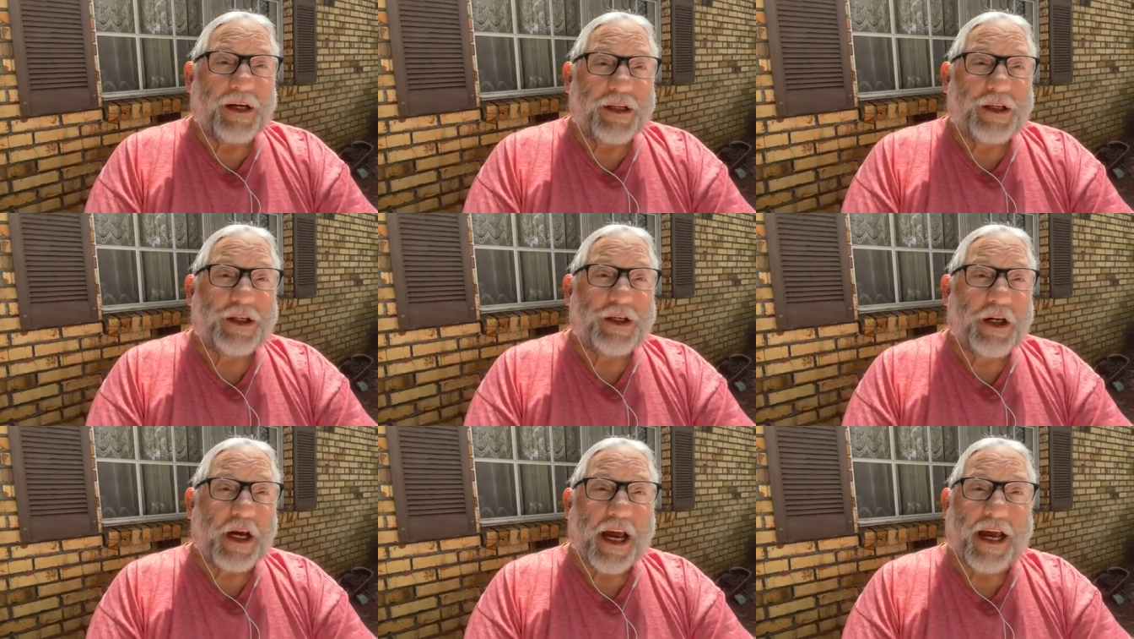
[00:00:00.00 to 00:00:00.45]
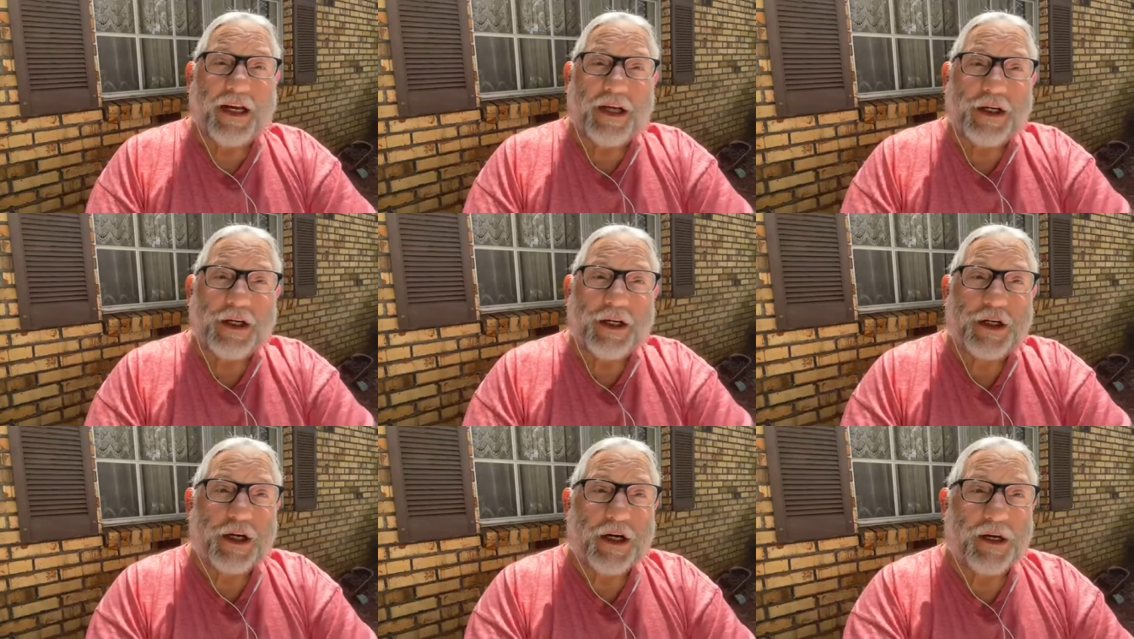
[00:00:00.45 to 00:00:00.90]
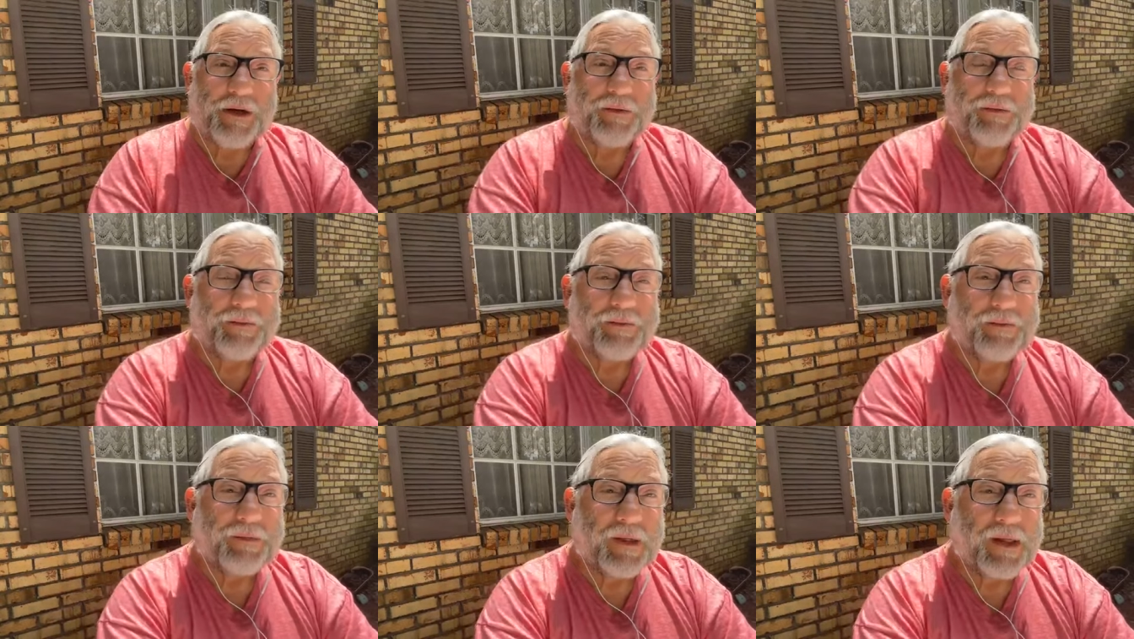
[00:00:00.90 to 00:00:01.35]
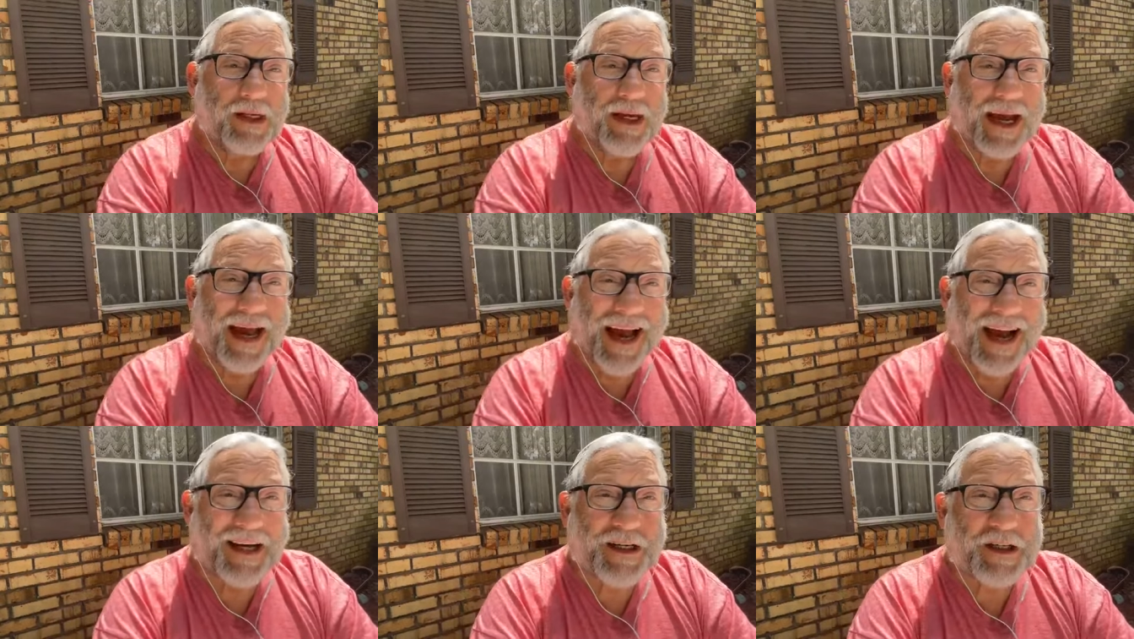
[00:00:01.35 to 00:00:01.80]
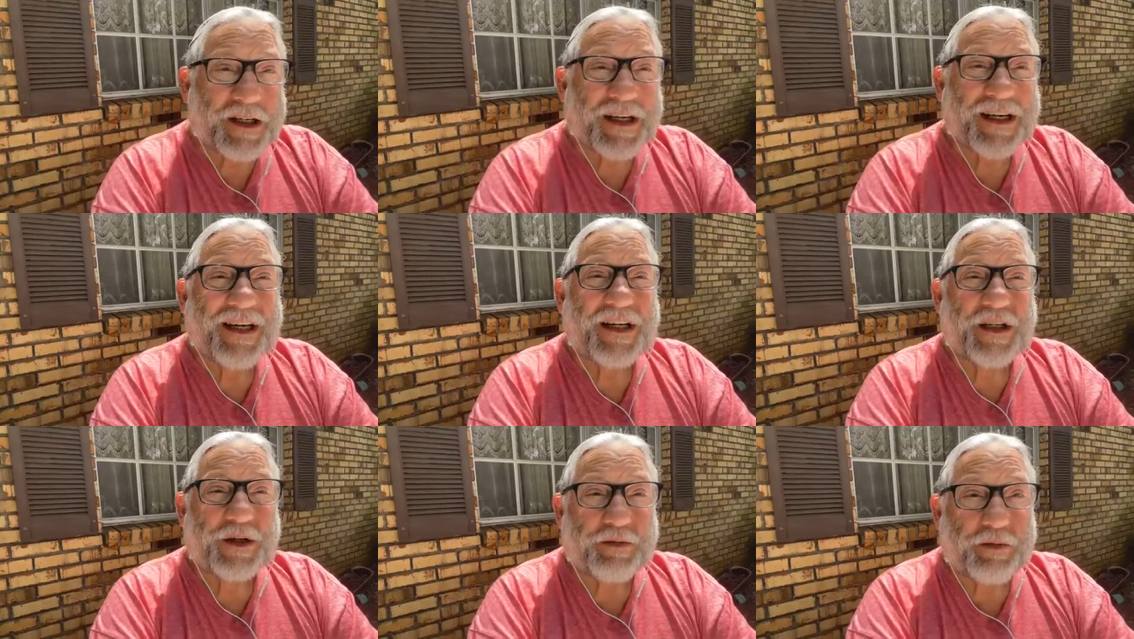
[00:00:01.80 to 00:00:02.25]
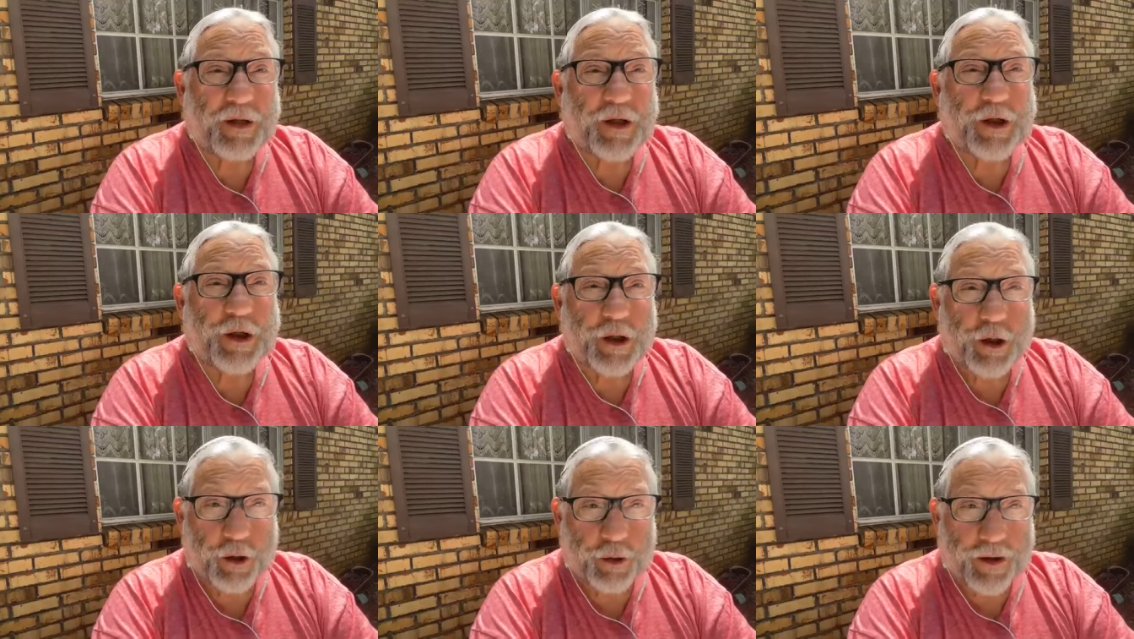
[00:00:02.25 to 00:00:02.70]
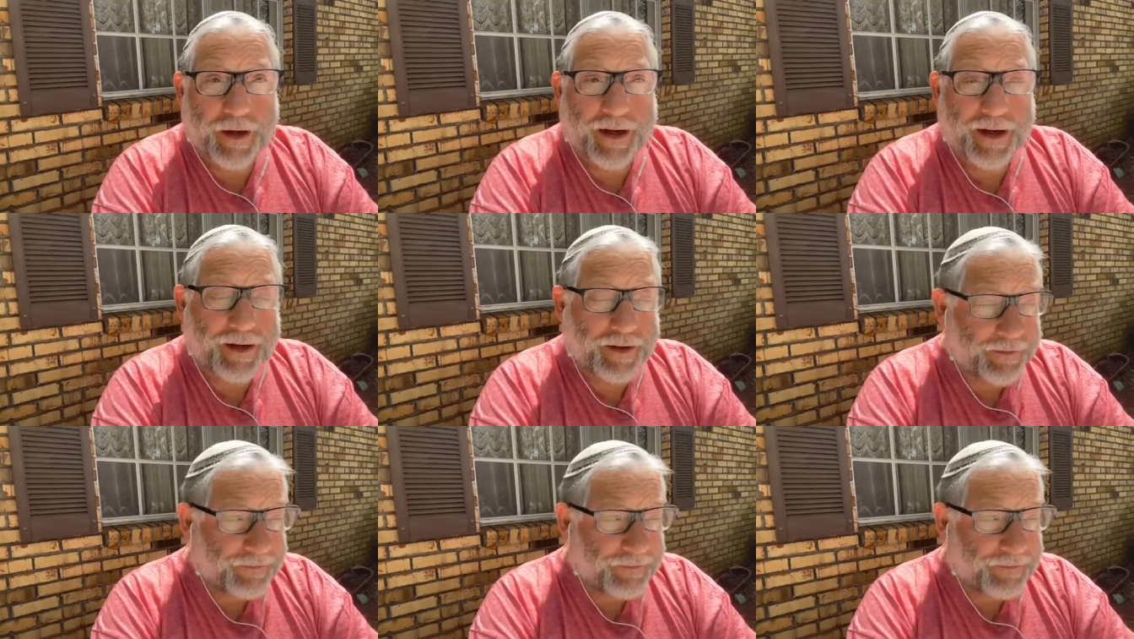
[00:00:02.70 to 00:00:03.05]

is changing. Actually, it's maturing.